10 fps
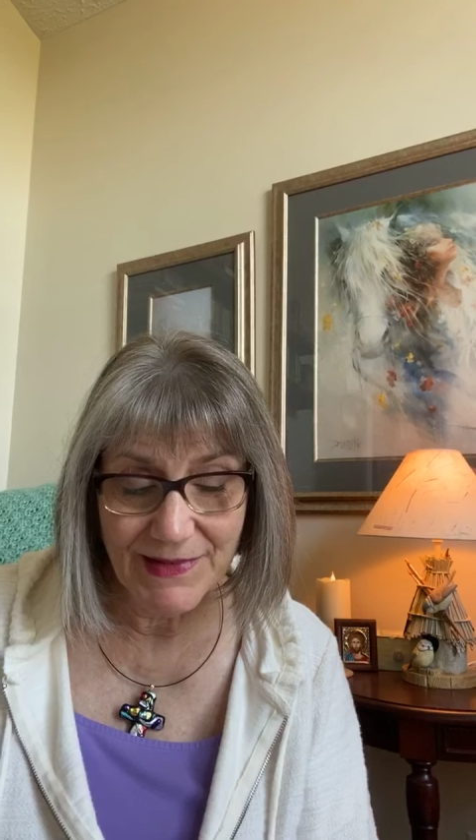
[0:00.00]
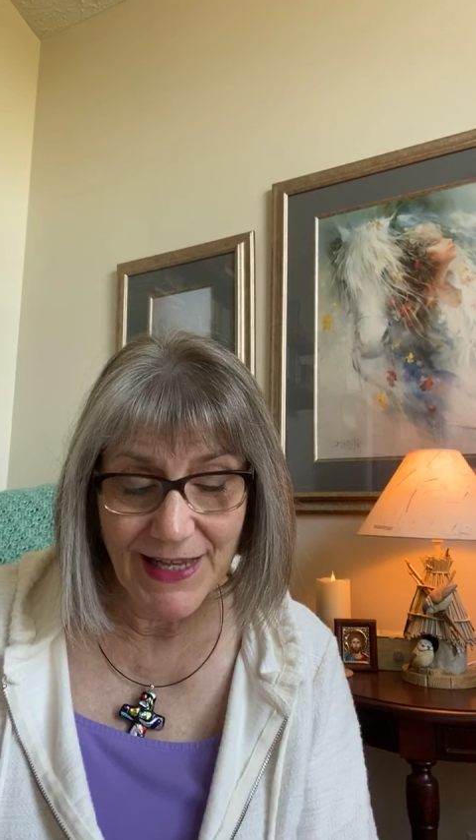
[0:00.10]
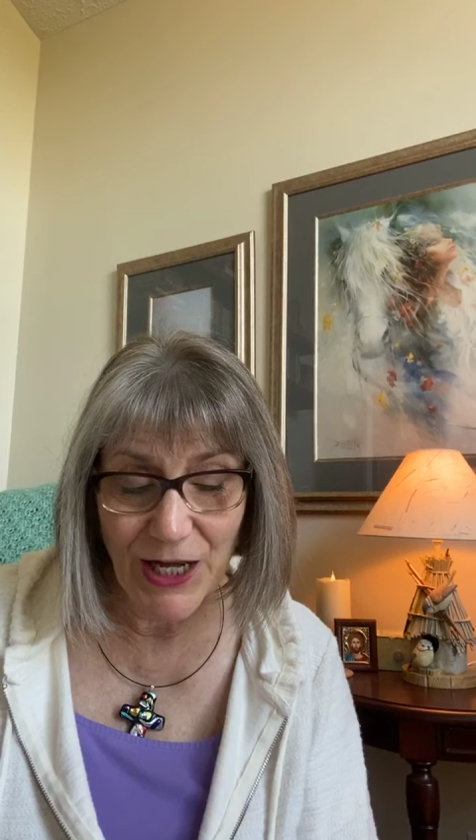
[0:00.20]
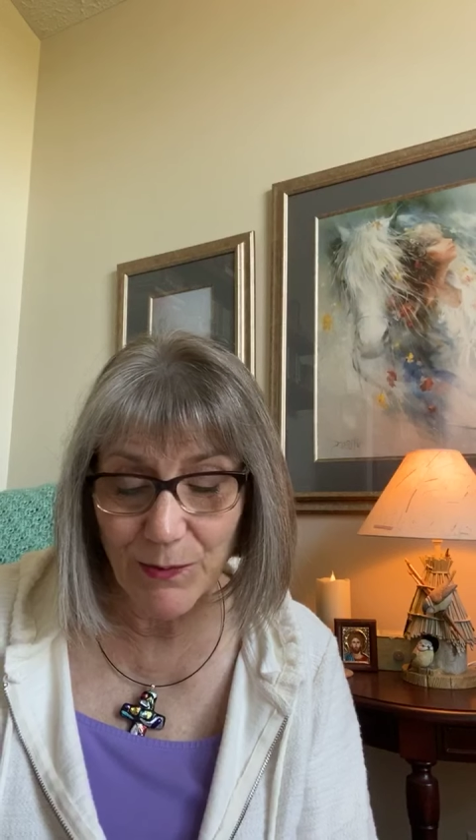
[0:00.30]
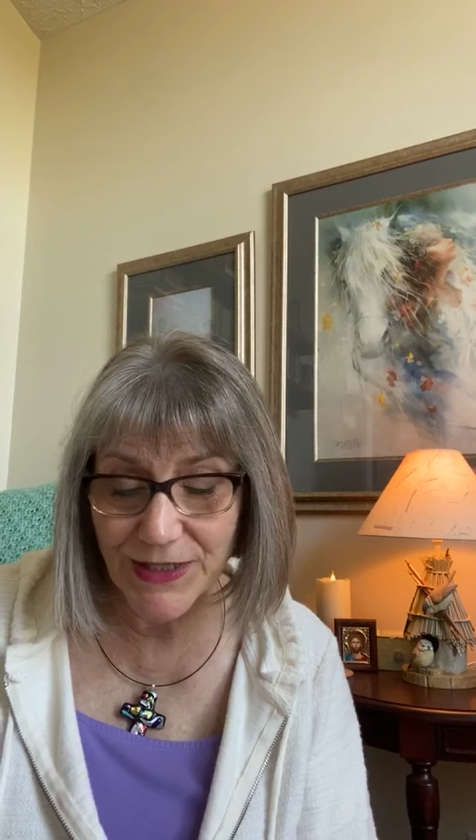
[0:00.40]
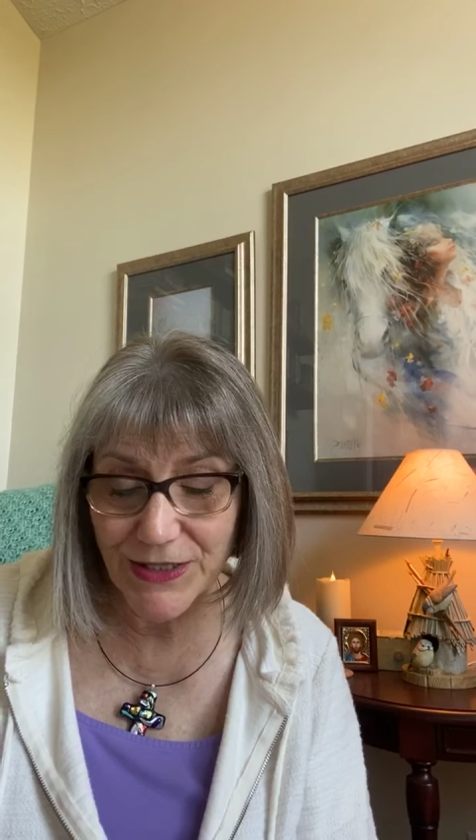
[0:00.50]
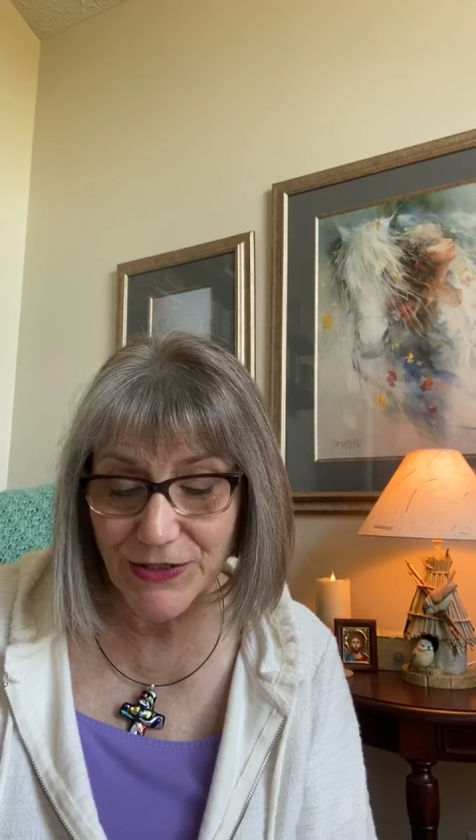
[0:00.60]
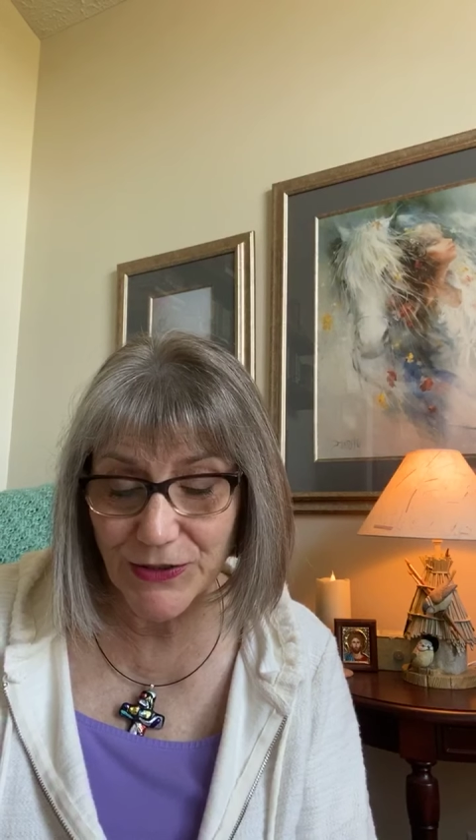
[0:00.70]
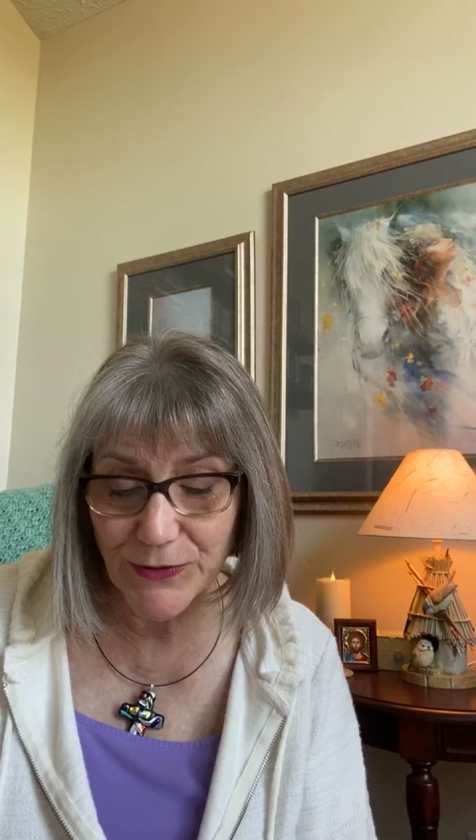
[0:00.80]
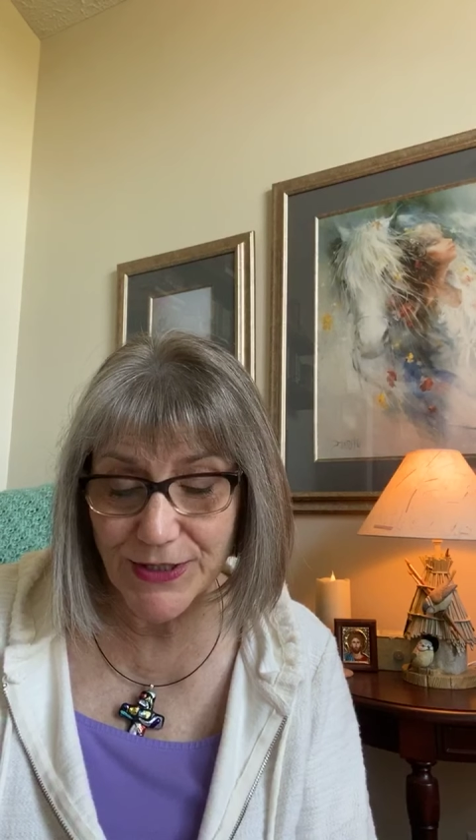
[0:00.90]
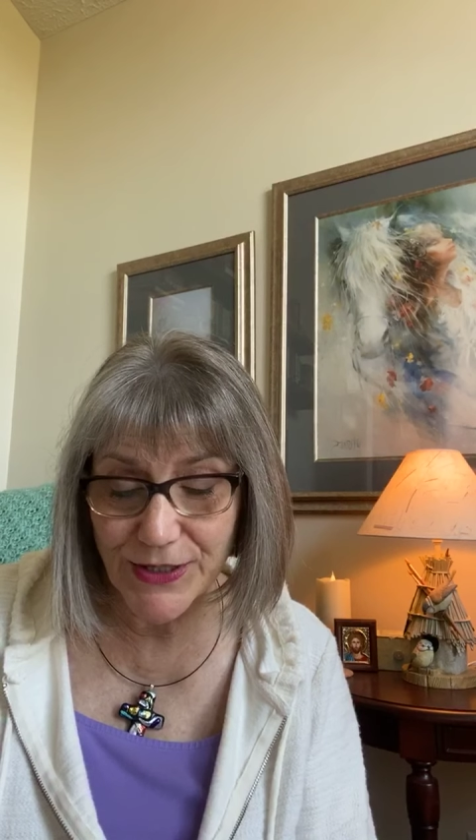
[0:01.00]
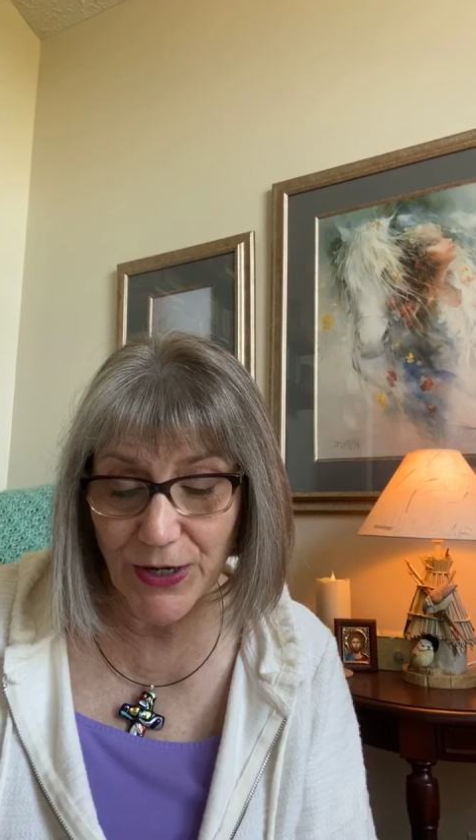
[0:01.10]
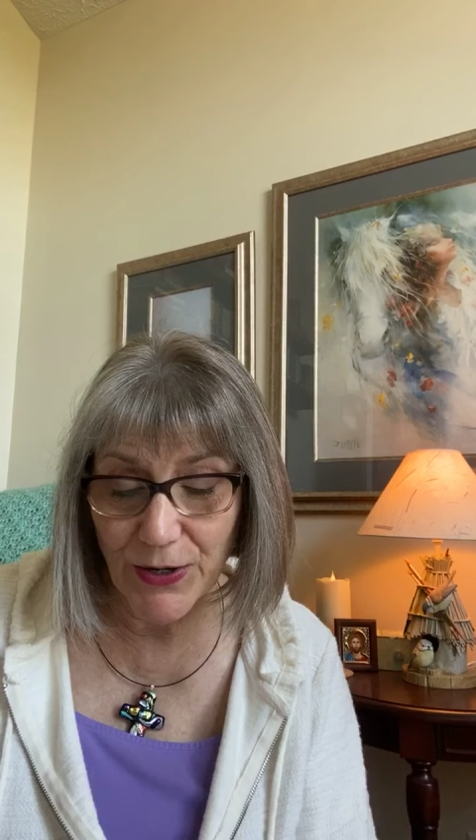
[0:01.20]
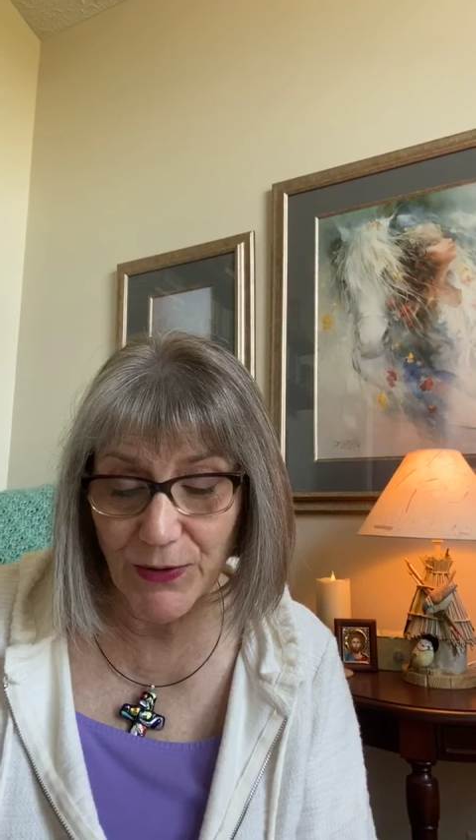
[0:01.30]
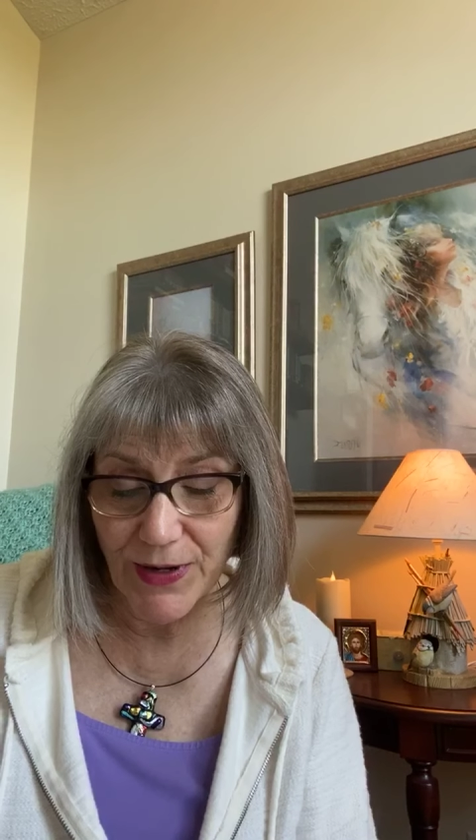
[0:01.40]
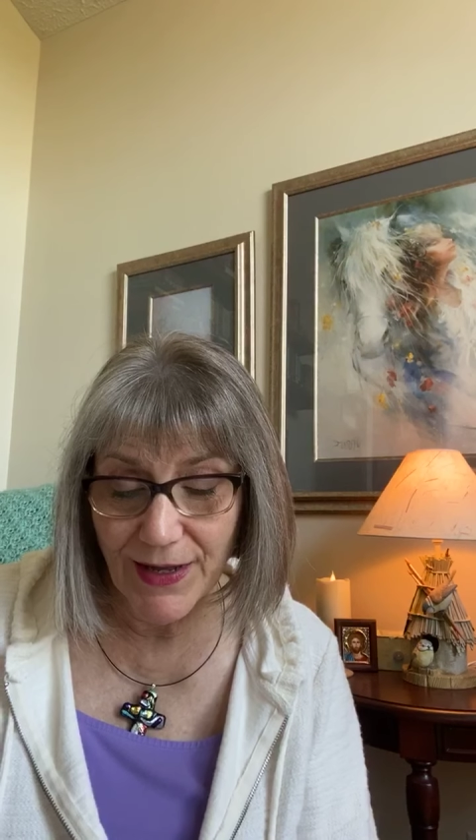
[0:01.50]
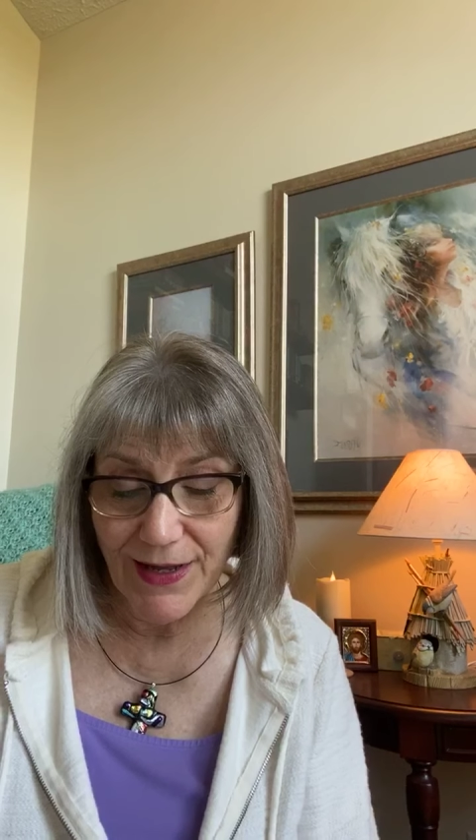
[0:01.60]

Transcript: Help me to do so